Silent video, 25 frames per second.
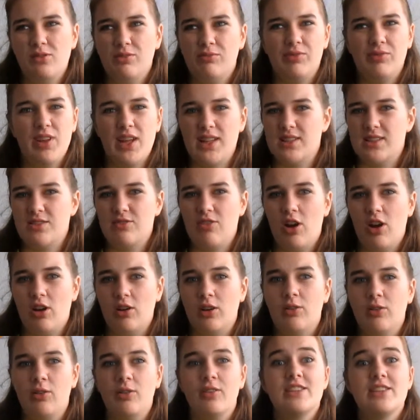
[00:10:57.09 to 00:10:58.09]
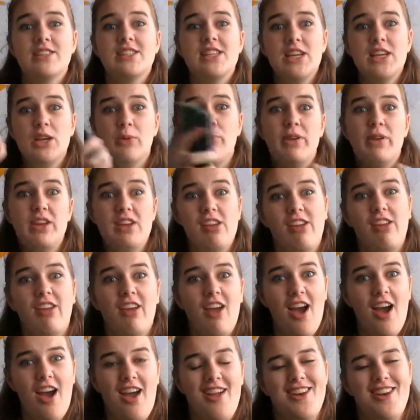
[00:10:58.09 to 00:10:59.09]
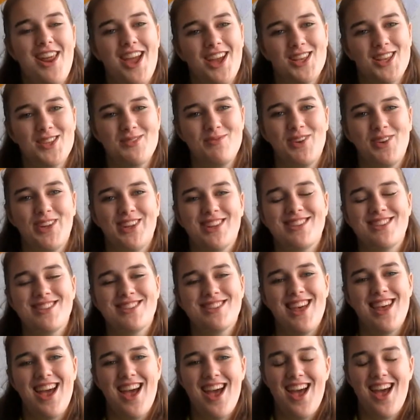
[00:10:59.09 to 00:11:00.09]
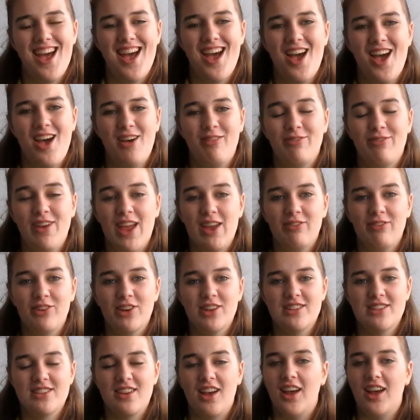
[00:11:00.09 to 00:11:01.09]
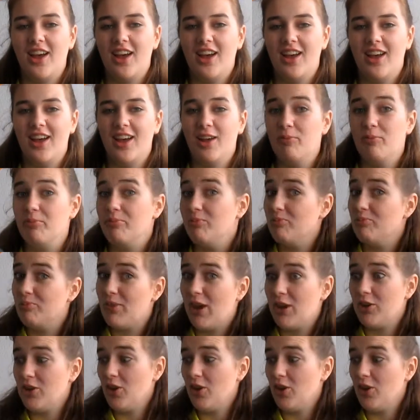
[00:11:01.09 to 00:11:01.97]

that's wrong, sneak peek at next month's favourites about